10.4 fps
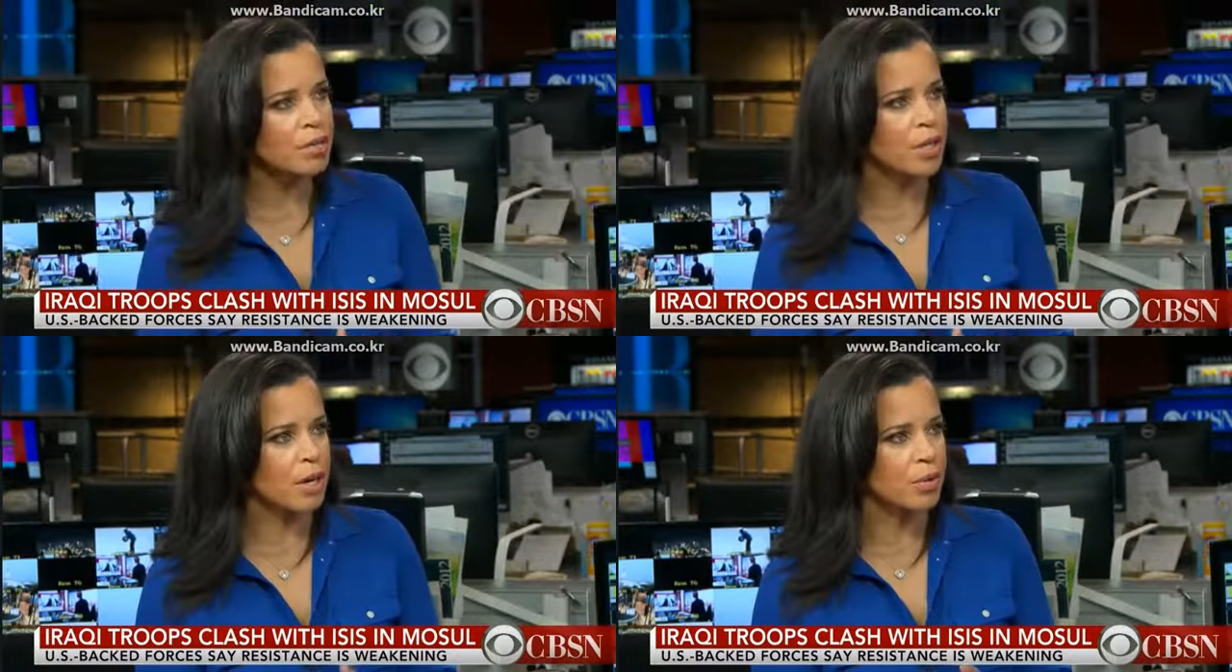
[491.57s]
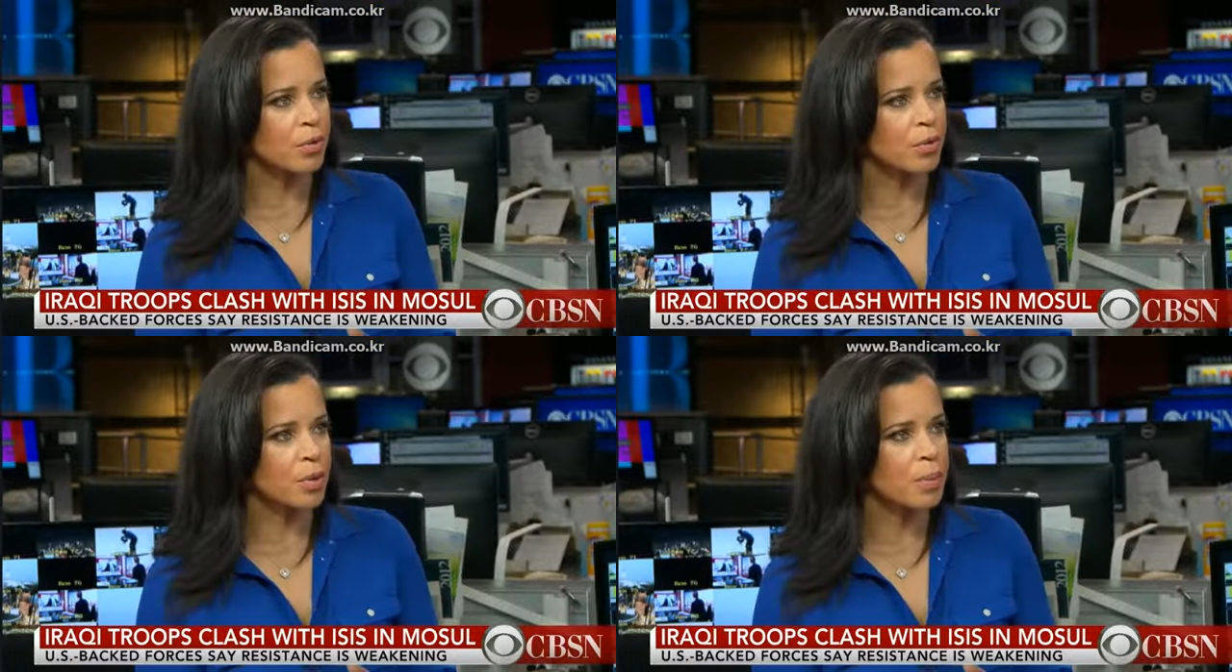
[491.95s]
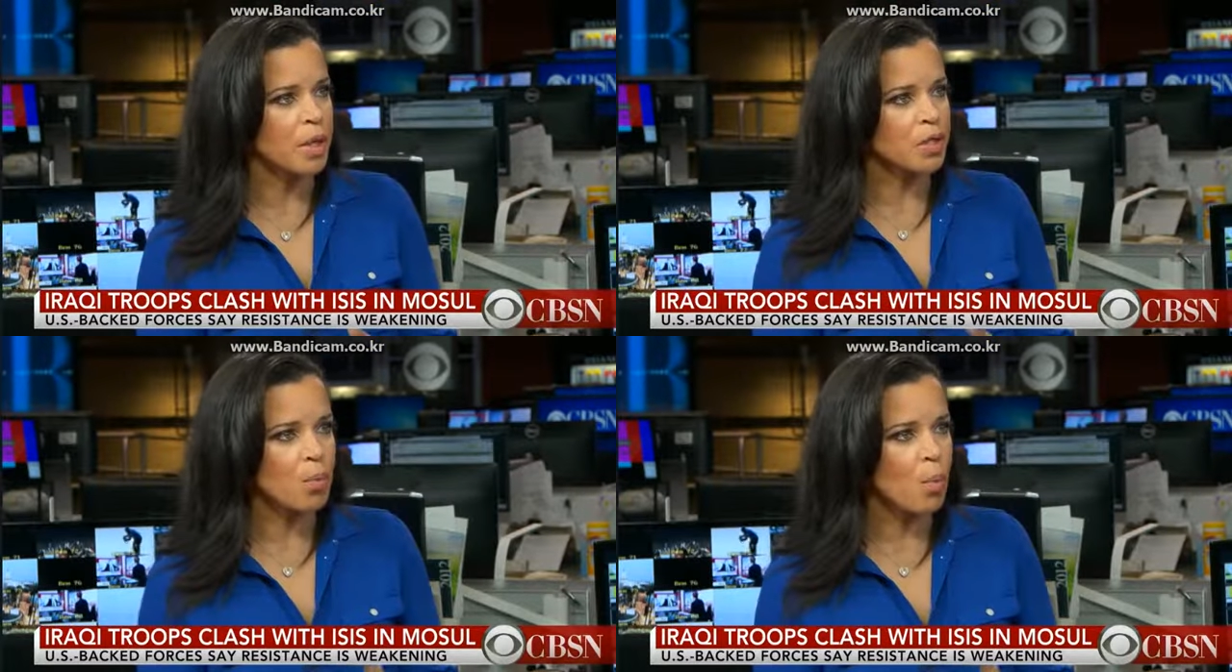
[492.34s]
terror group
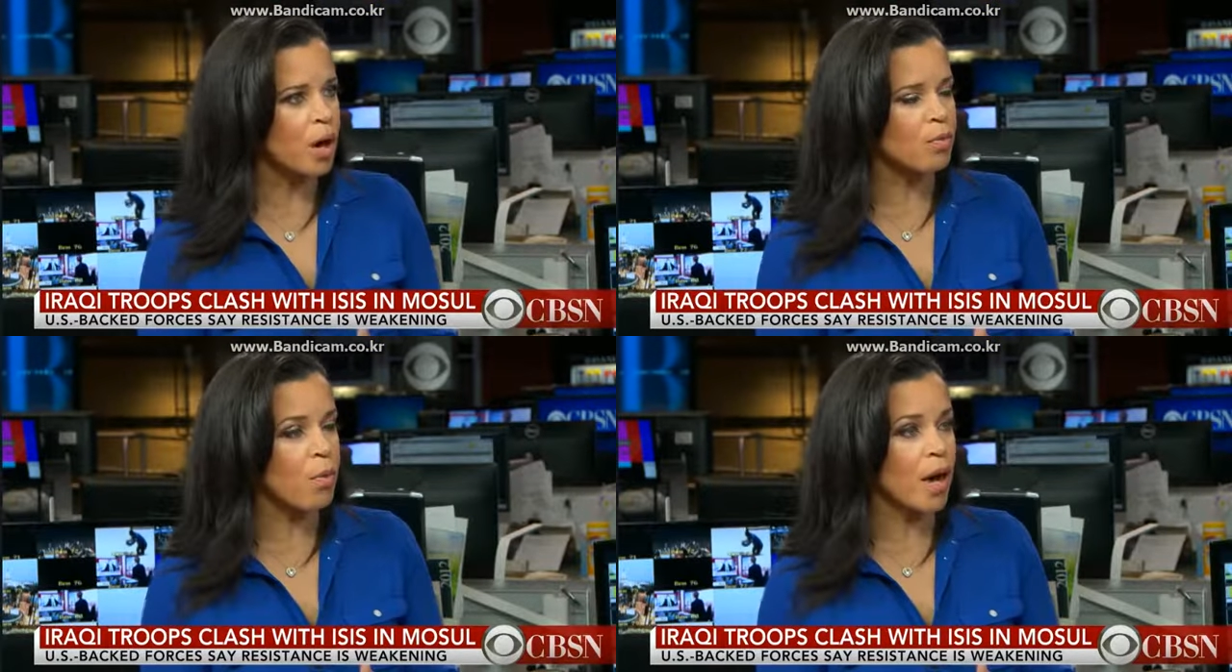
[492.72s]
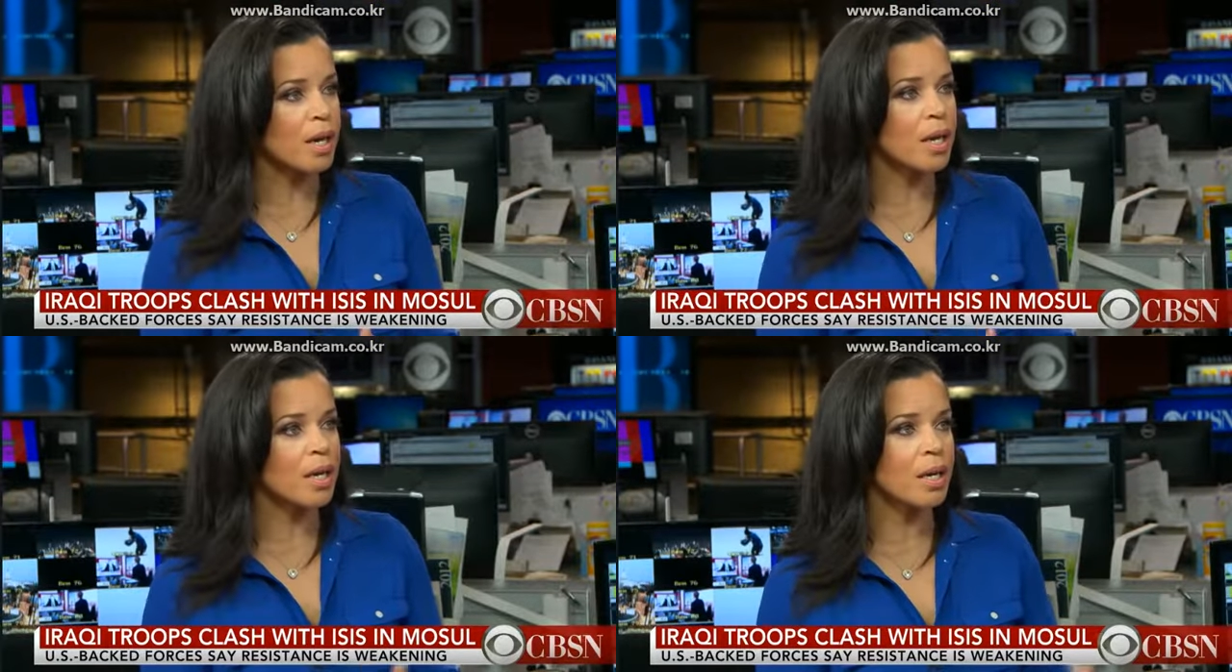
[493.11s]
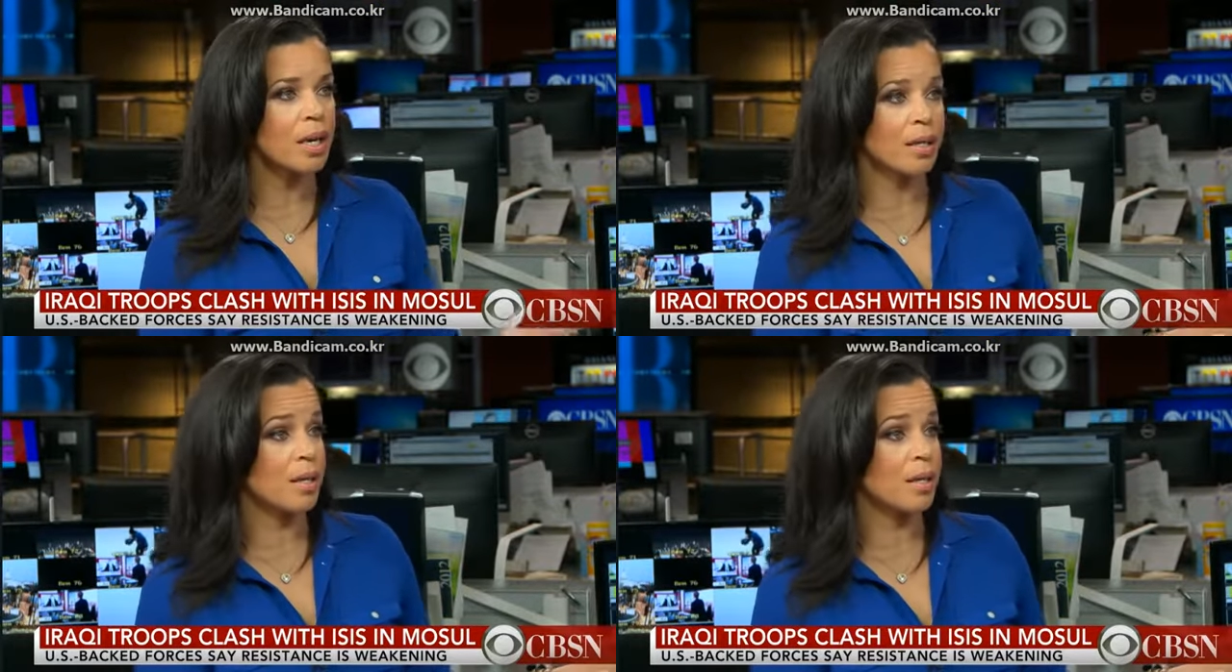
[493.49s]
to walk right in?